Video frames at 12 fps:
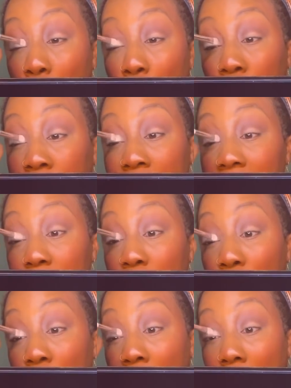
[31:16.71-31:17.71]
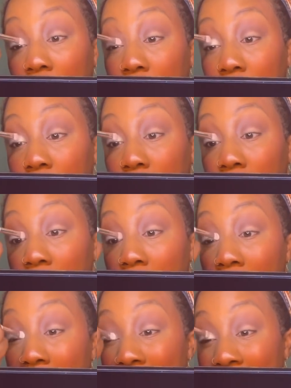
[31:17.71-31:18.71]
this is what we're not gonna do.
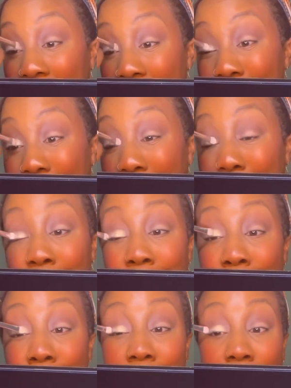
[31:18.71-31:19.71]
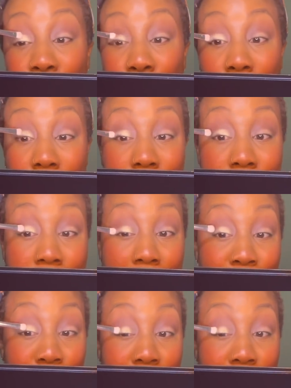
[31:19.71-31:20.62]
Anybody who supports Jeffree